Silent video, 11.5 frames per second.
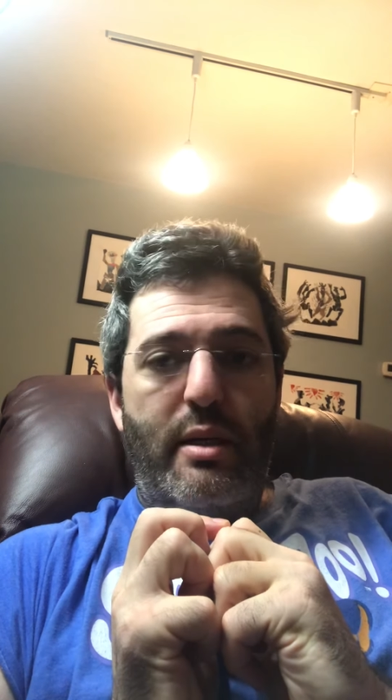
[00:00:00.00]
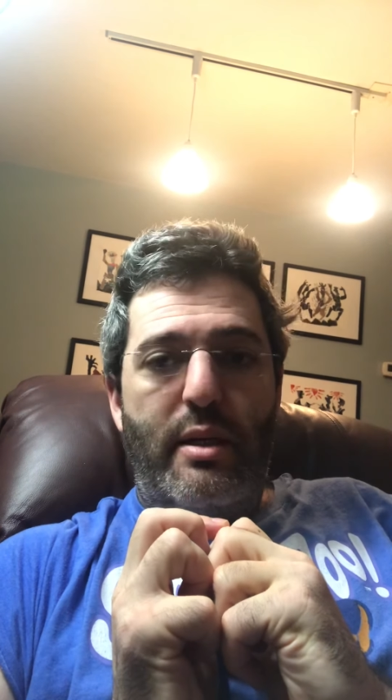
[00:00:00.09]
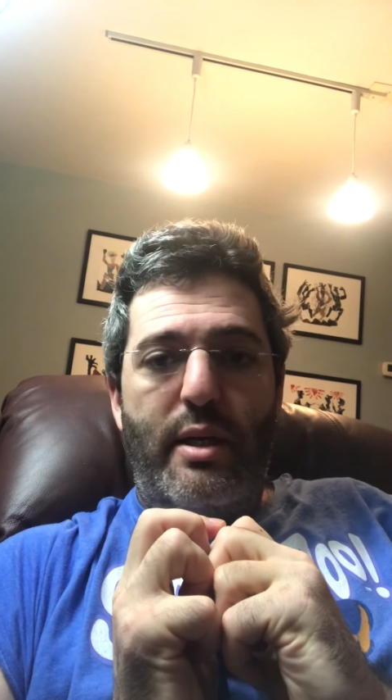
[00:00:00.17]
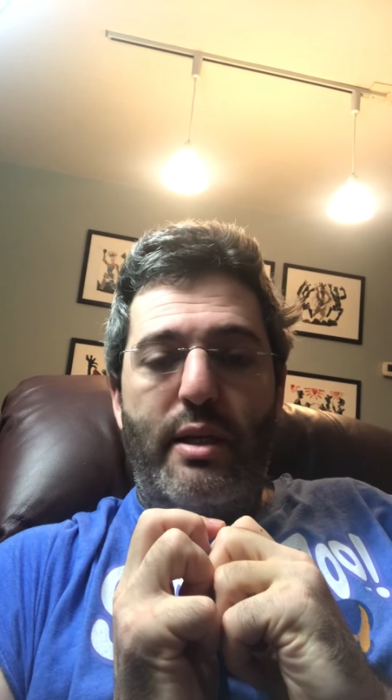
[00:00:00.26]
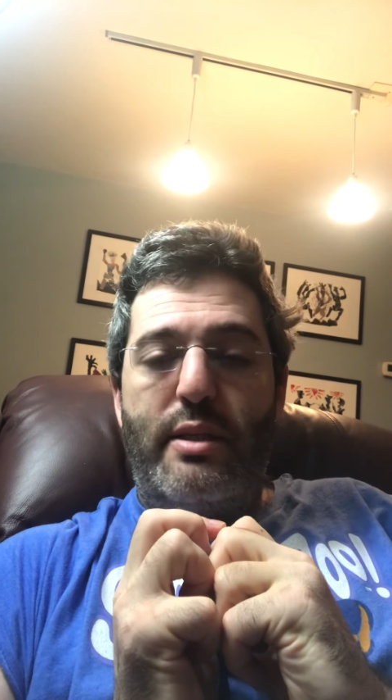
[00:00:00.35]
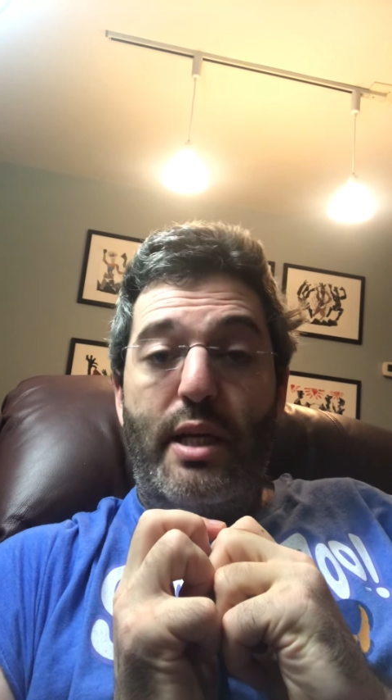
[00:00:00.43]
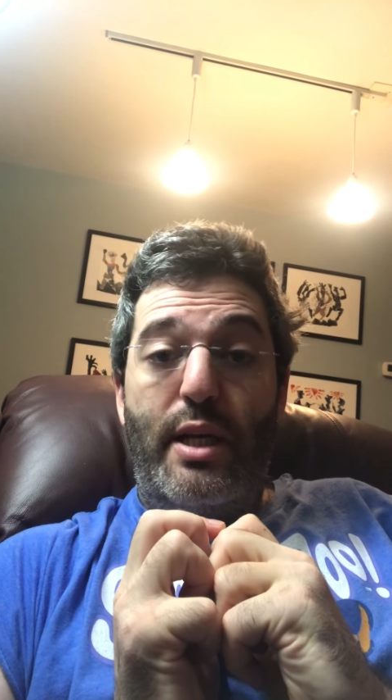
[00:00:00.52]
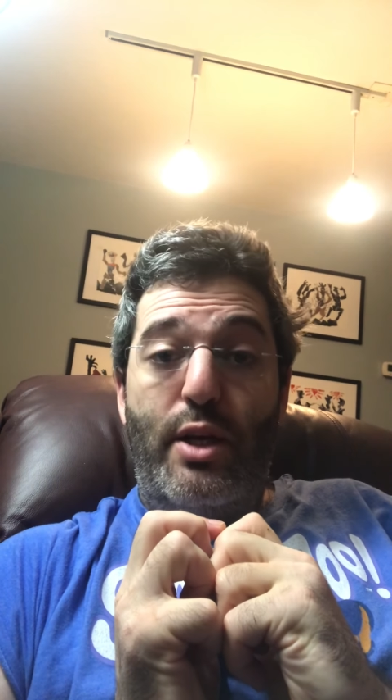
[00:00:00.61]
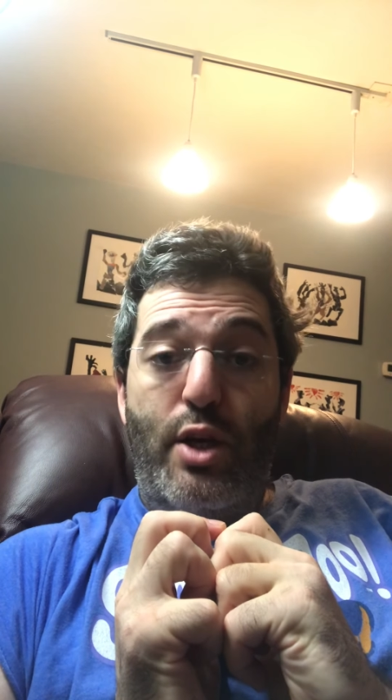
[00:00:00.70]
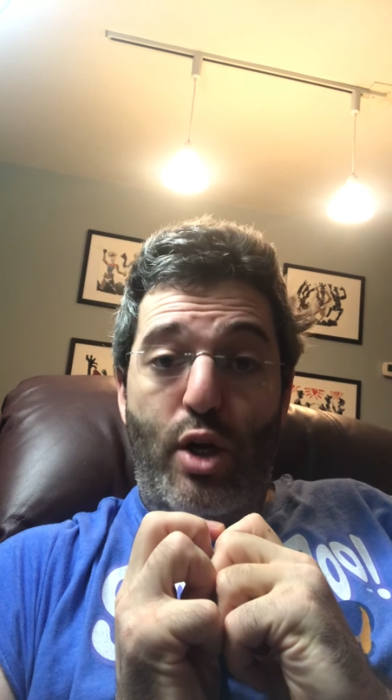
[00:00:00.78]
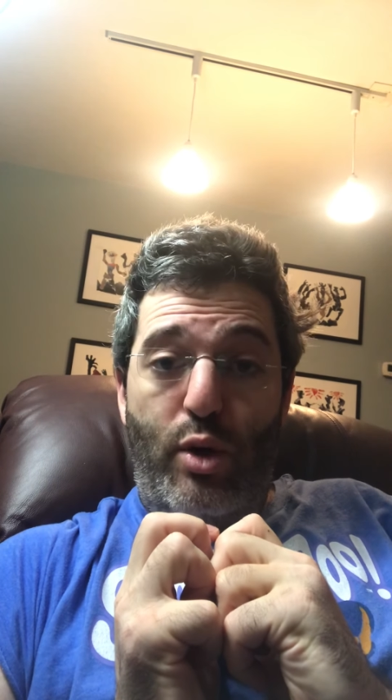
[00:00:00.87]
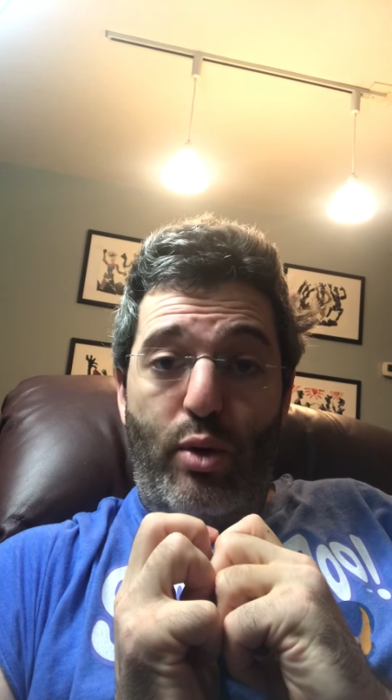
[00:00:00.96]
You can say,
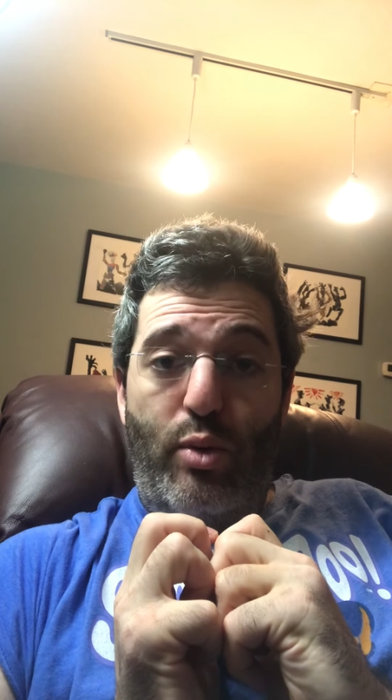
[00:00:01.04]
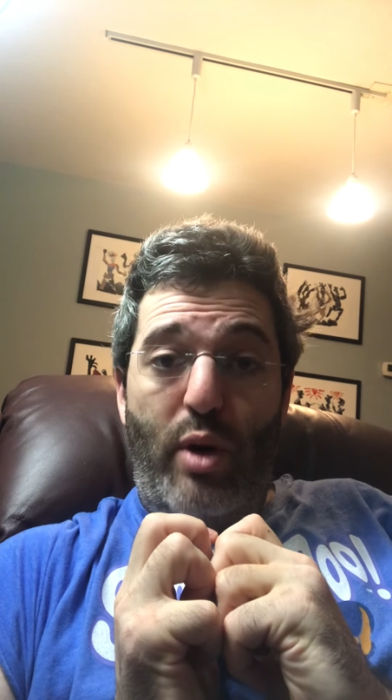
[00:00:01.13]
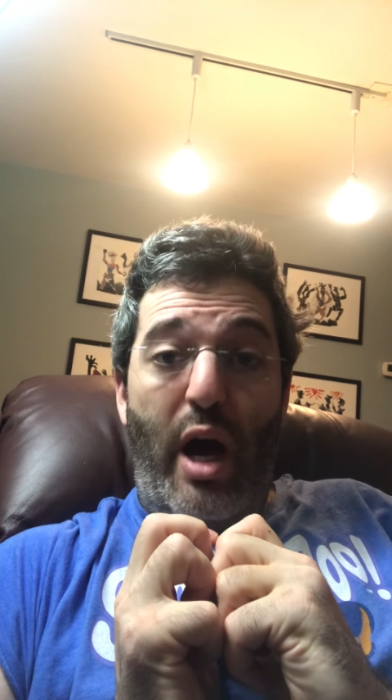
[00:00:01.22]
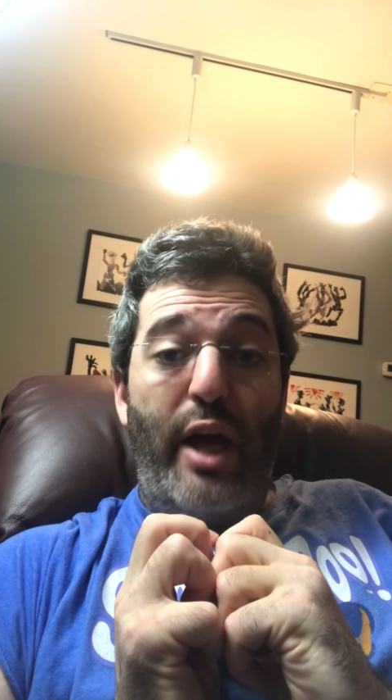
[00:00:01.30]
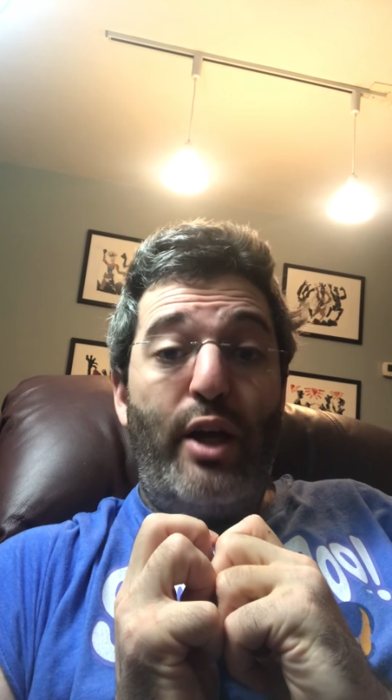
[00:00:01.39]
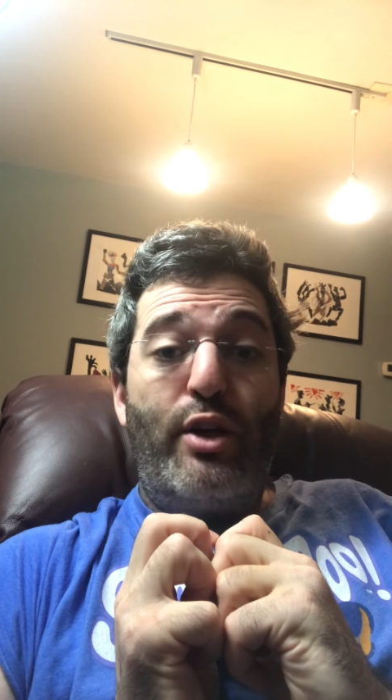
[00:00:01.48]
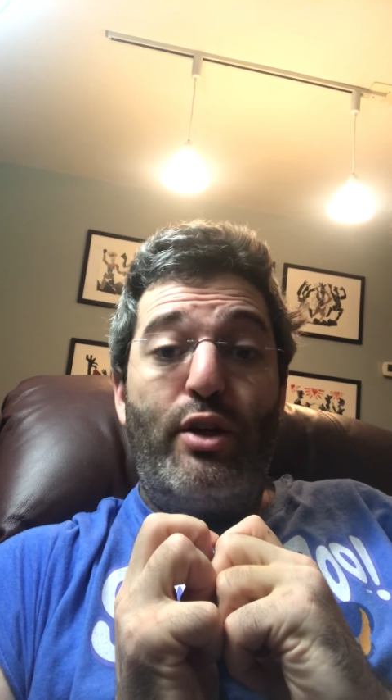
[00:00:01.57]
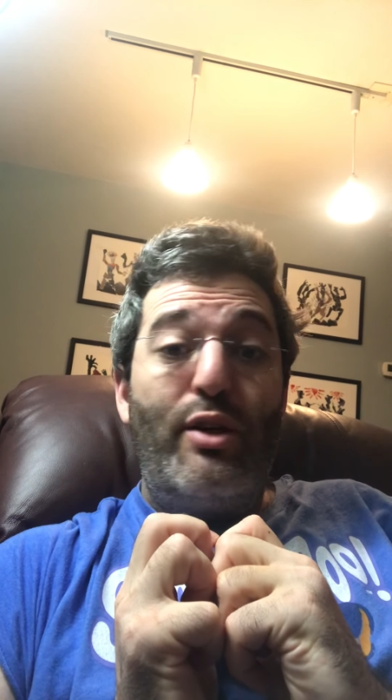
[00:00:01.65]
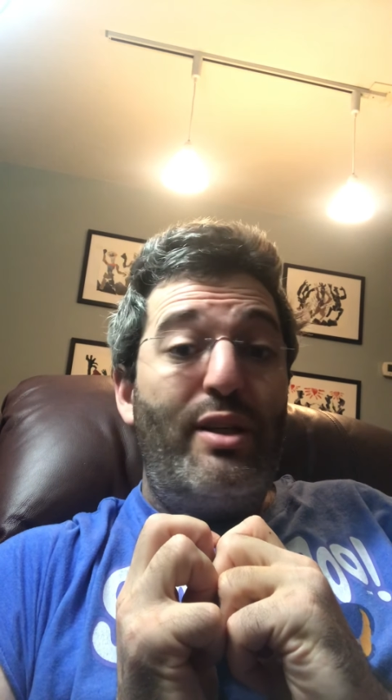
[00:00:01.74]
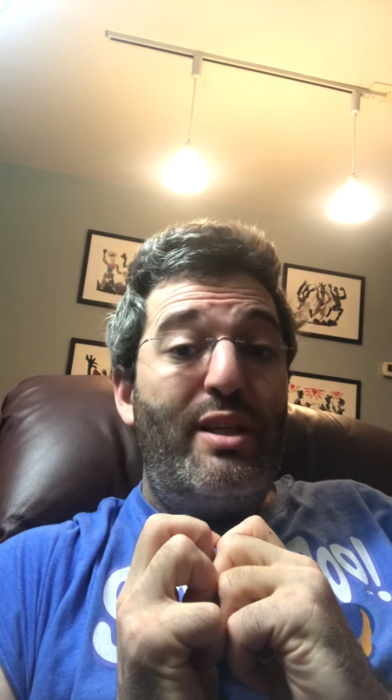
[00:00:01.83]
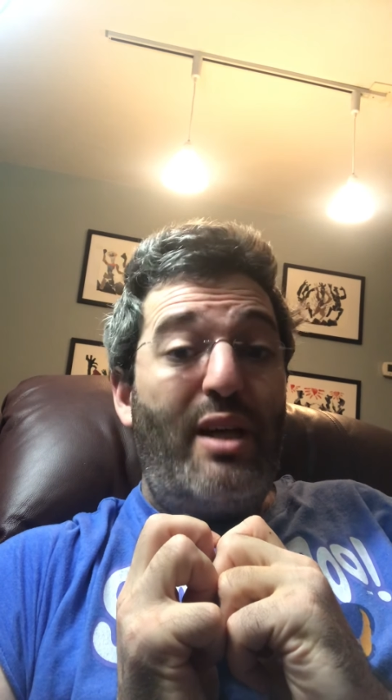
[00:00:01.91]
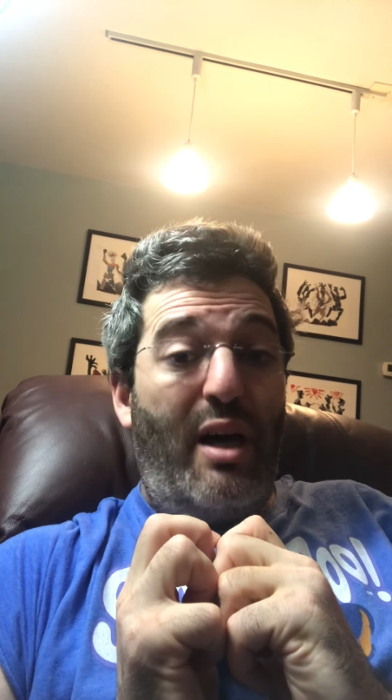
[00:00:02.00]
No, I
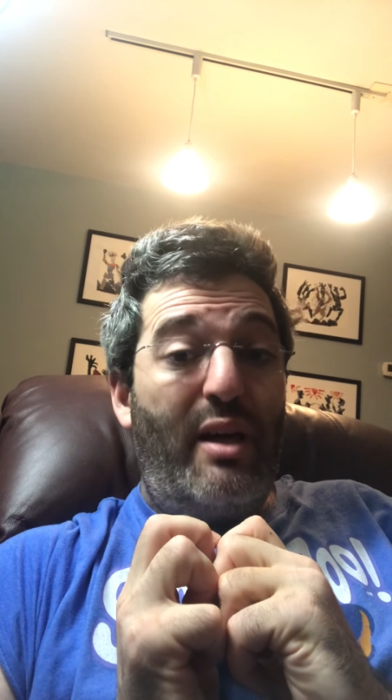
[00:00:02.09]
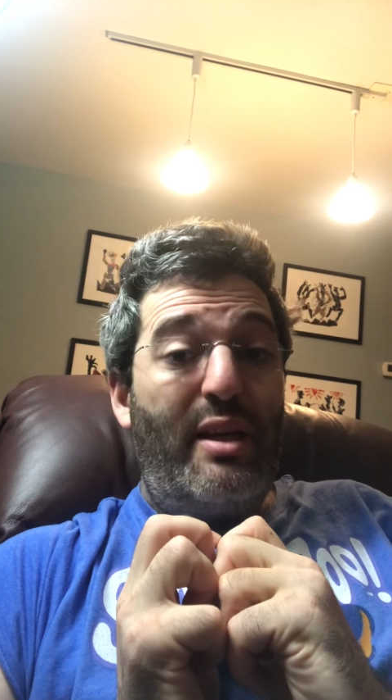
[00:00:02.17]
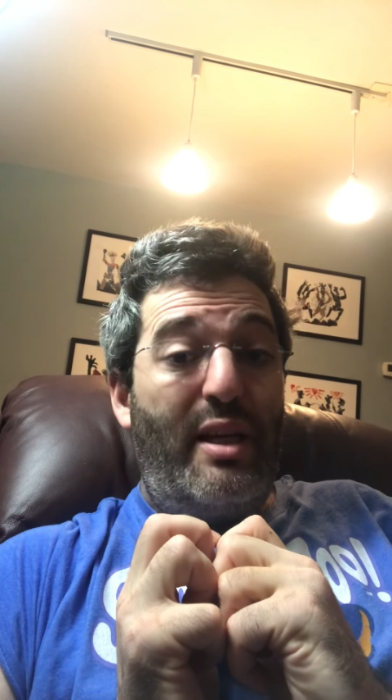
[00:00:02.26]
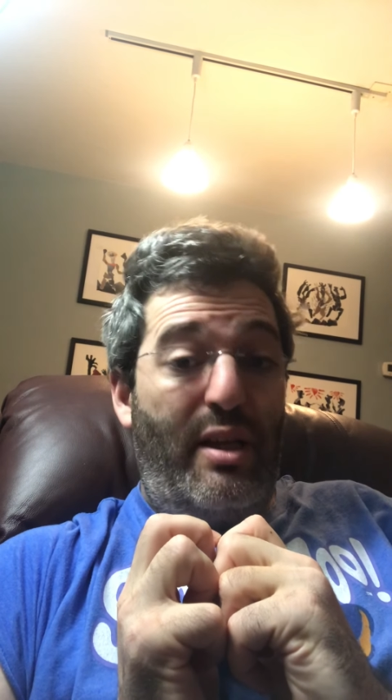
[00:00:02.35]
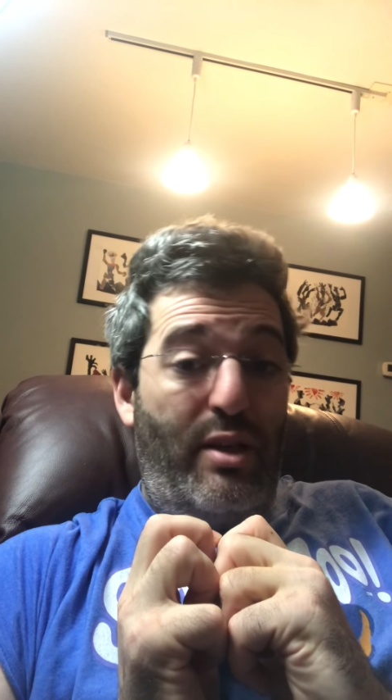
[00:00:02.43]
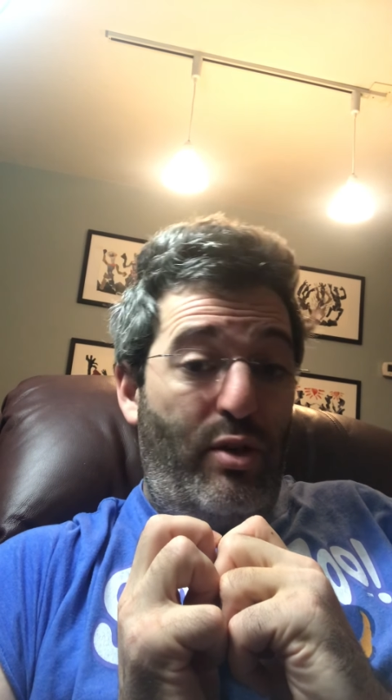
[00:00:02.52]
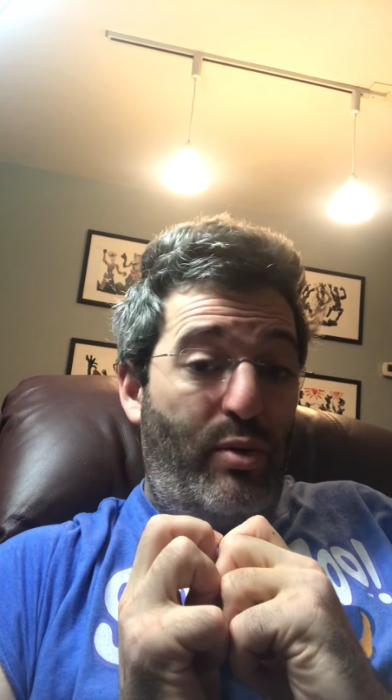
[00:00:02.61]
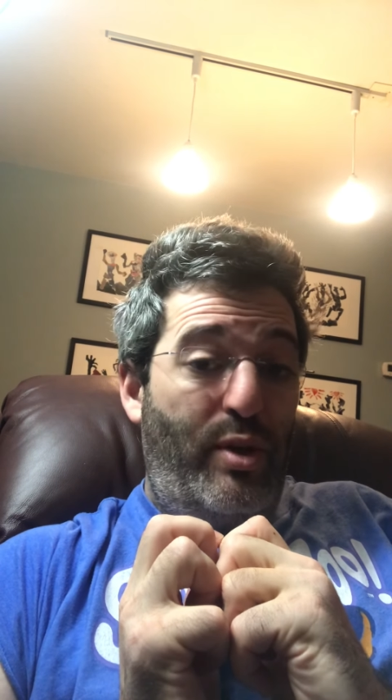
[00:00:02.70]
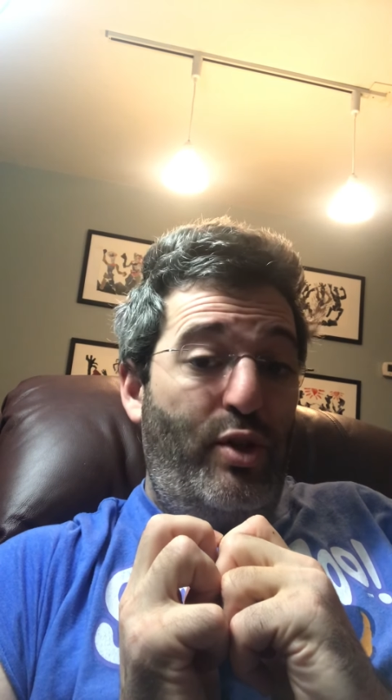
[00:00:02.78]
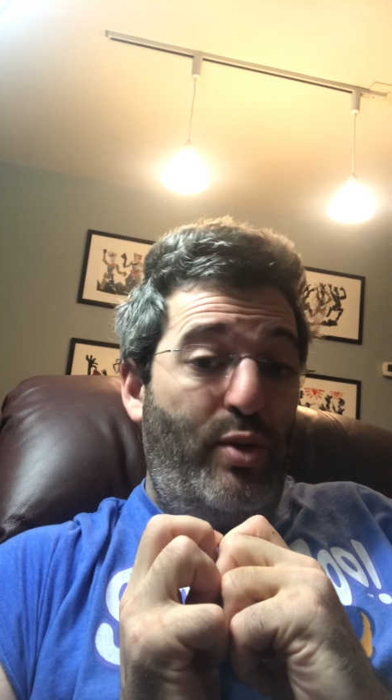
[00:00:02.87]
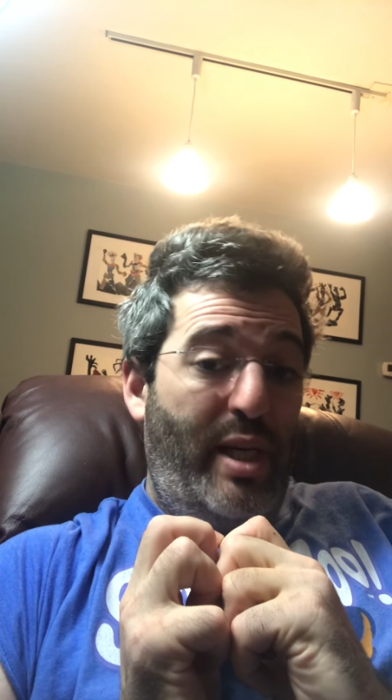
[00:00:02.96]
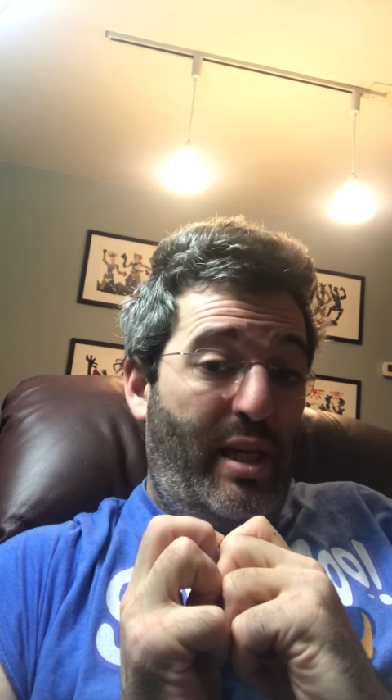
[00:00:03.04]
could not get you a
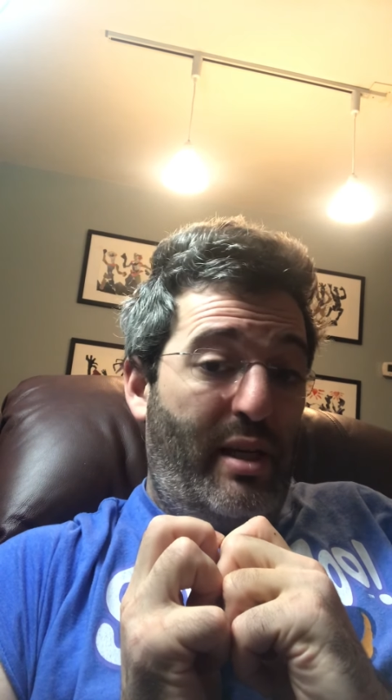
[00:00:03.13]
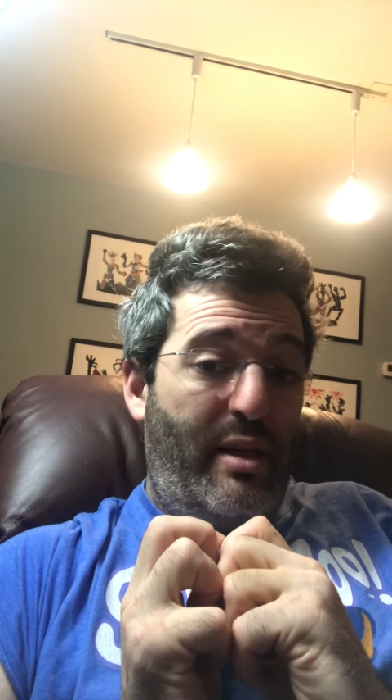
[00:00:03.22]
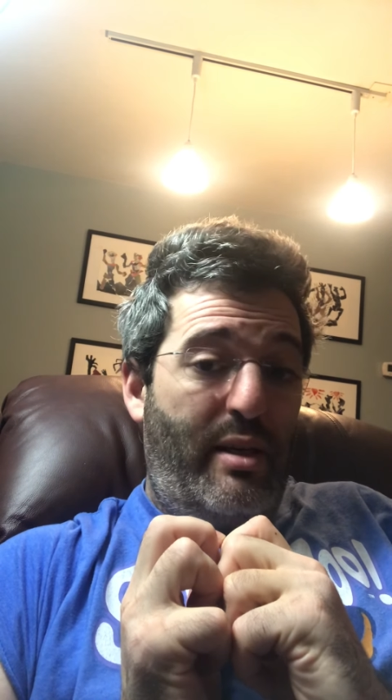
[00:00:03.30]
drink.